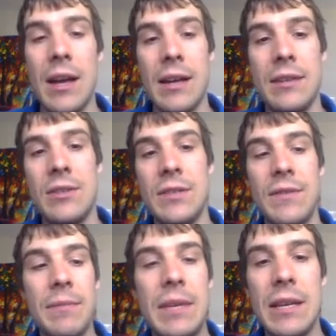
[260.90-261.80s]
just
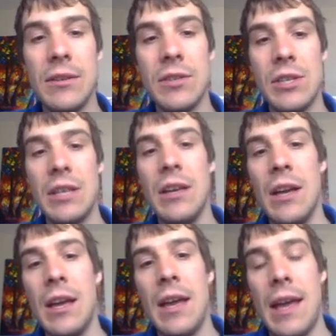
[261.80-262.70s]
from the energy,
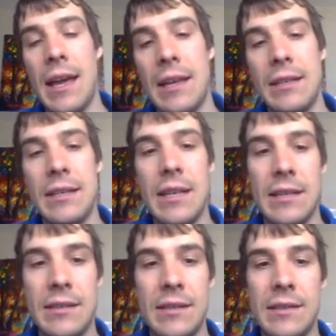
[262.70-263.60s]
and
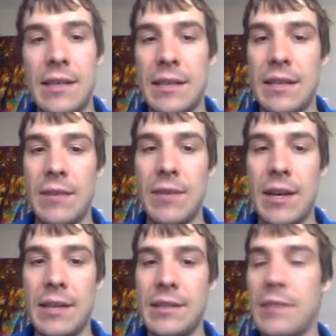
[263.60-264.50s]
gets sent out
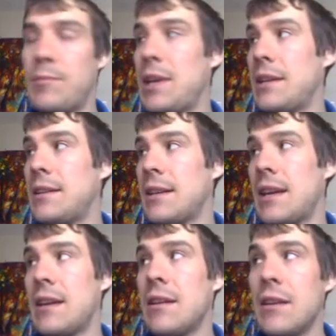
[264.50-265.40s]
as a beta
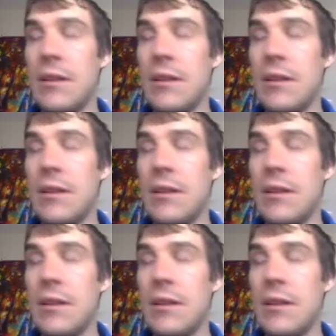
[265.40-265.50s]
decay.